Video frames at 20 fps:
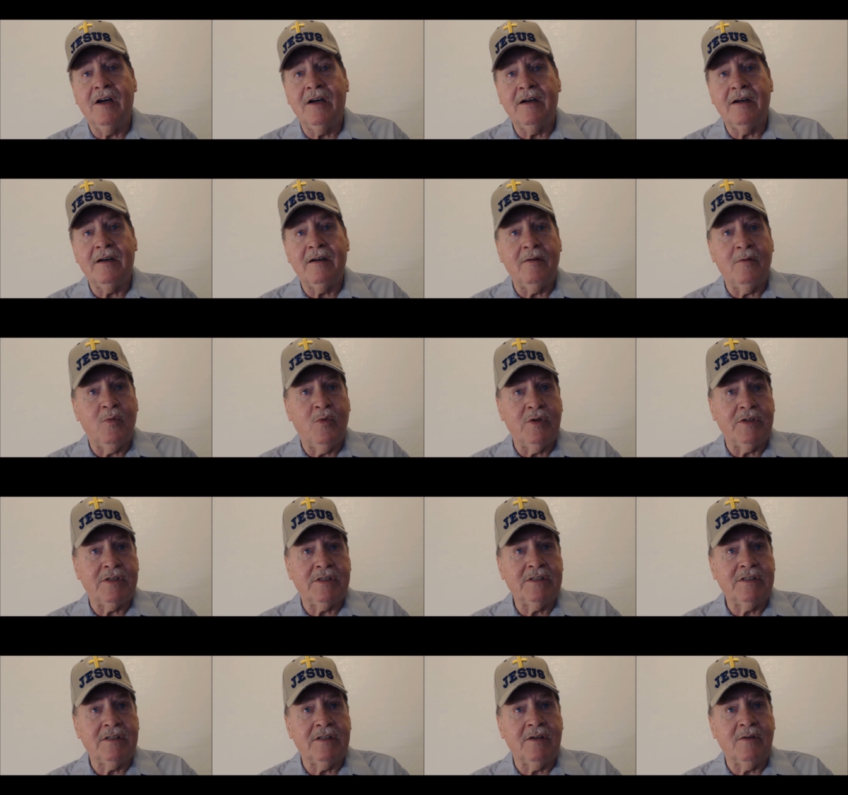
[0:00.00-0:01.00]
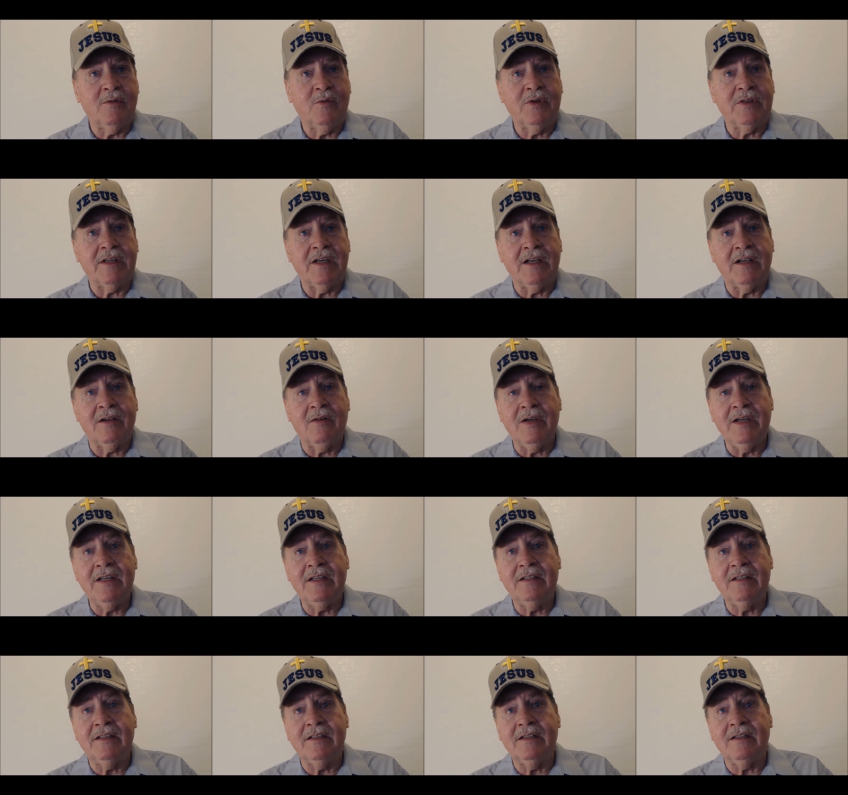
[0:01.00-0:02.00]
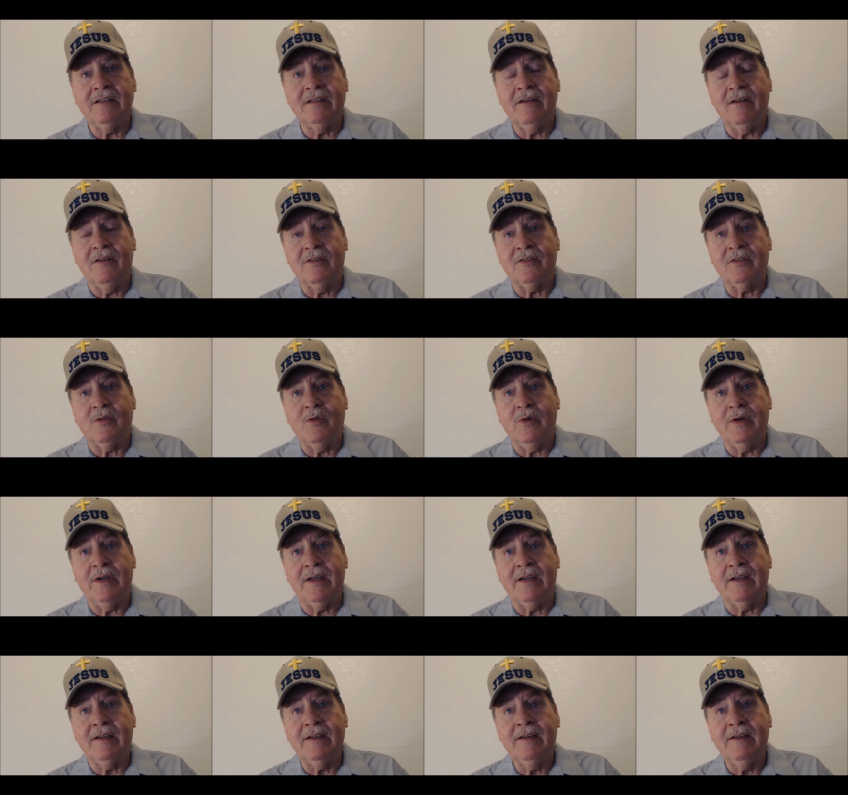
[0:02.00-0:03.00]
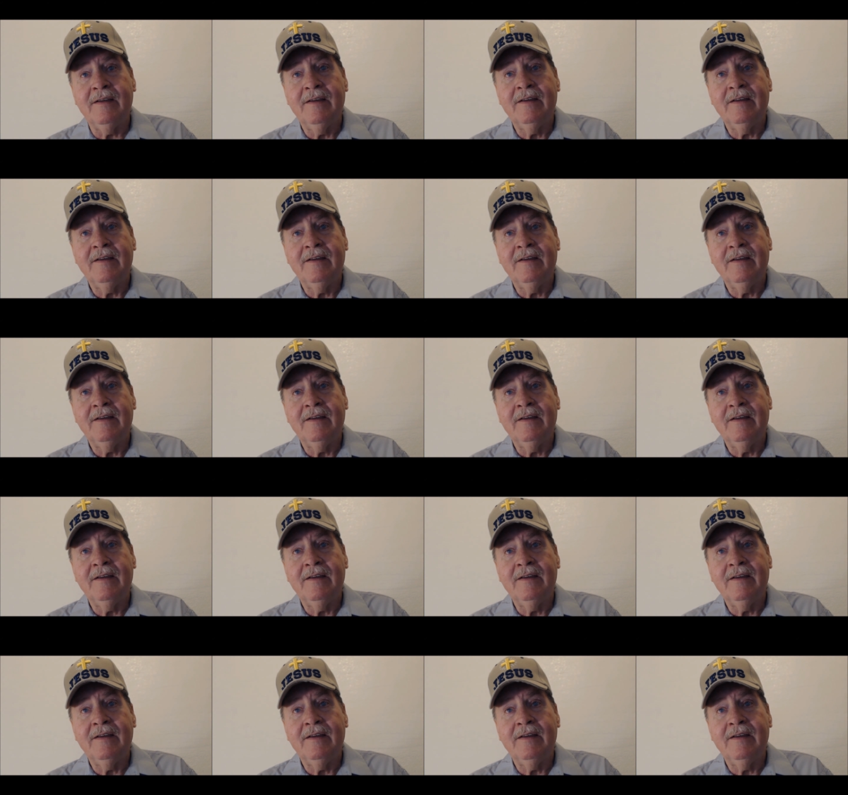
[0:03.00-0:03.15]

uh, which uh, with a great earthquake,